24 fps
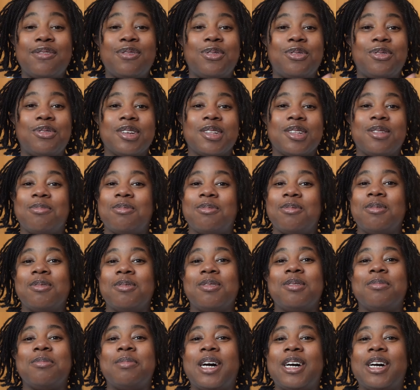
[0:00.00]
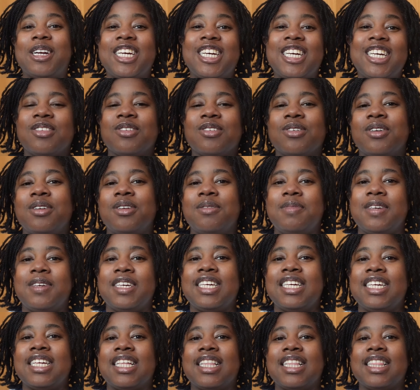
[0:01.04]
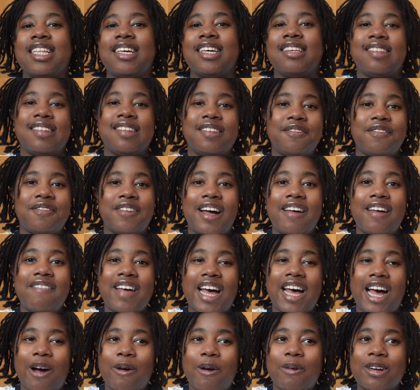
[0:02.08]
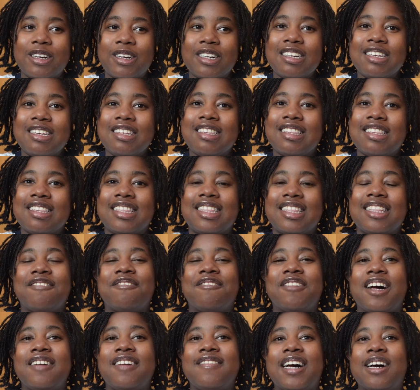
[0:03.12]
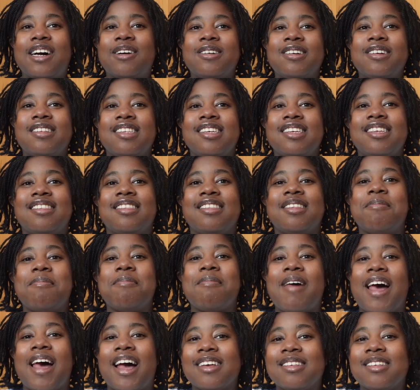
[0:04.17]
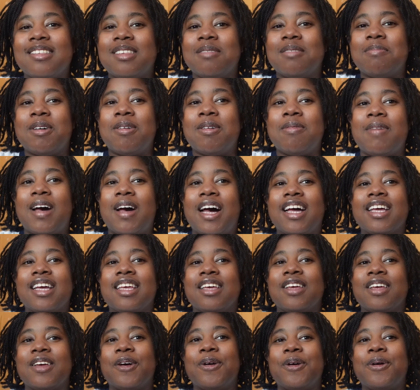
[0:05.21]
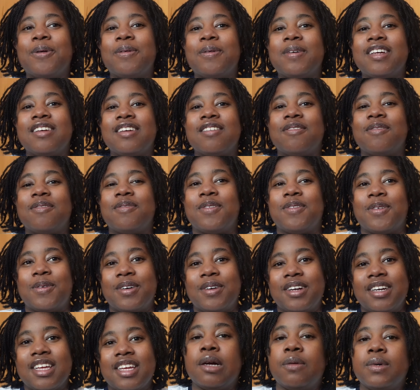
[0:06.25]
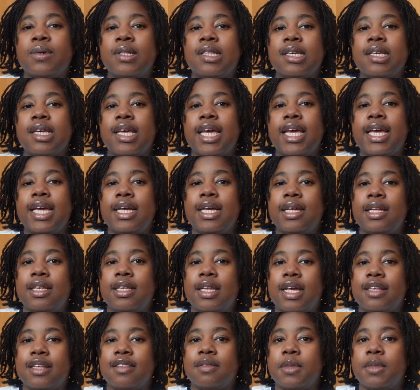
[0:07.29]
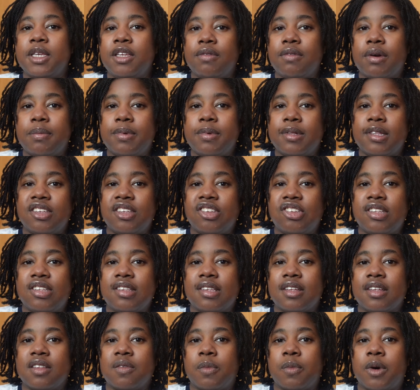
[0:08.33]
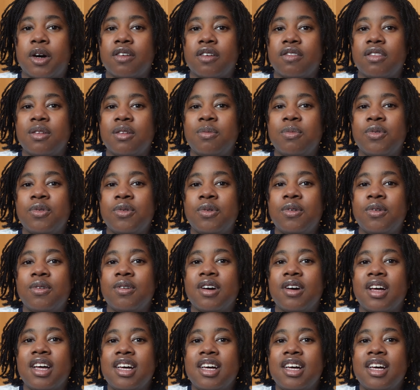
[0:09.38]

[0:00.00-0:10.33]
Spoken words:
strict rules about it. It's going to be less than 5 hours. 5 hours is the maximum I can go for. I want to get in as many repetitions as possible